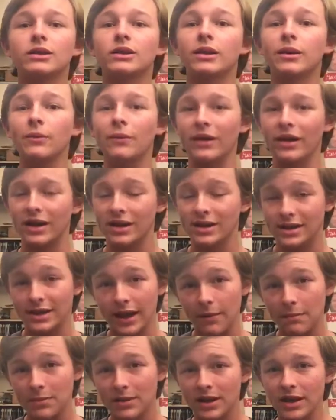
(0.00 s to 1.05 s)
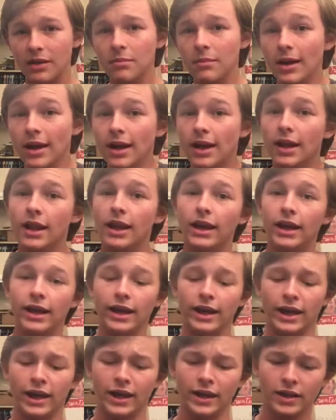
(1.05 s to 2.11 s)
to accept him.
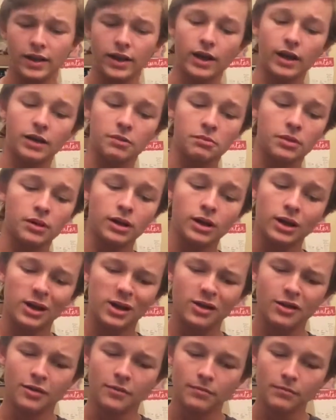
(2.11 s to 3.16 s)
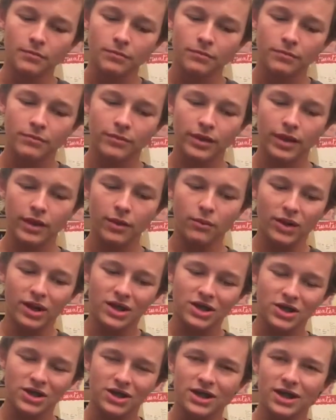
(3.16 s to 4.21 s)
And,
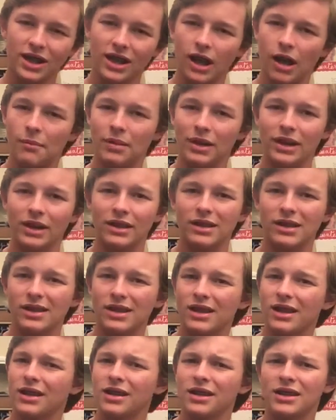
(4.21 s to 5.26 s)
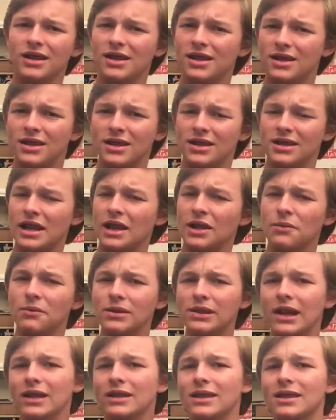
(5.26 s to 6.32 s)
which, I mean, does
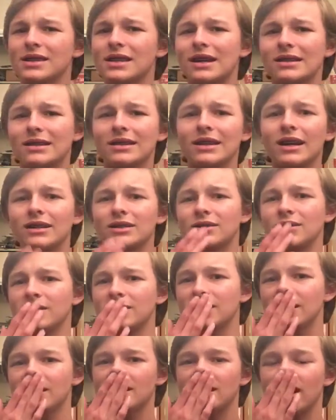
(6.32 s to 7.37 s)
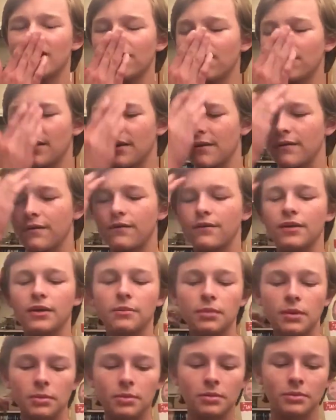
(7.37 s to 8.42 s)
anyone like the sound of that? Jesus died for a few
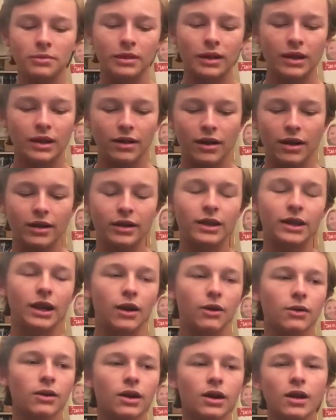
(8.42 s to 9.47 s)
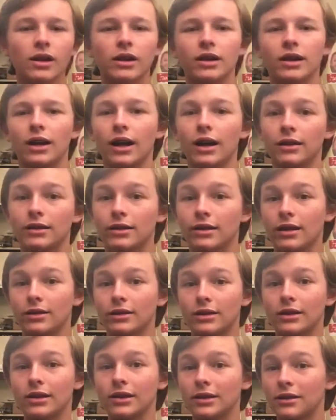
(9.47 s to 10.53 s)
people, but not and, you know,
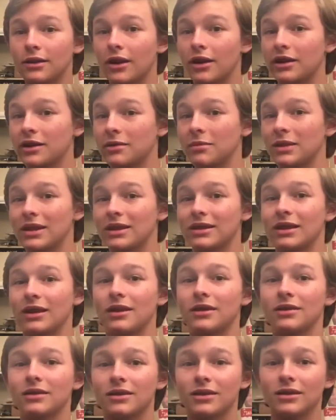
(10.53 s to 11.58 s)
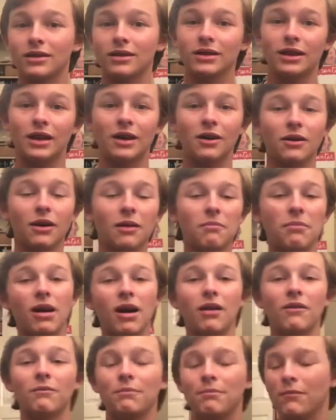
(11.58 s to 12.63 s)
a clear argument that, you know,
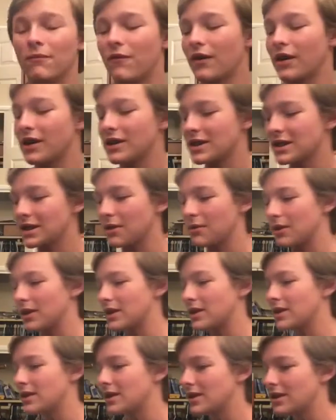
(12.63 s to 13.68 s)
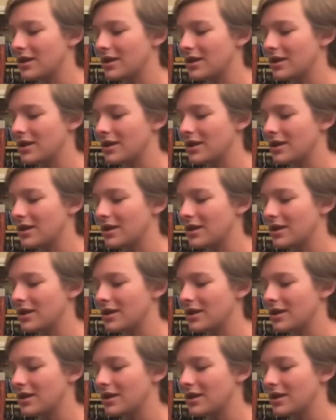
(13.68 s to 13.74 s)
a verse that would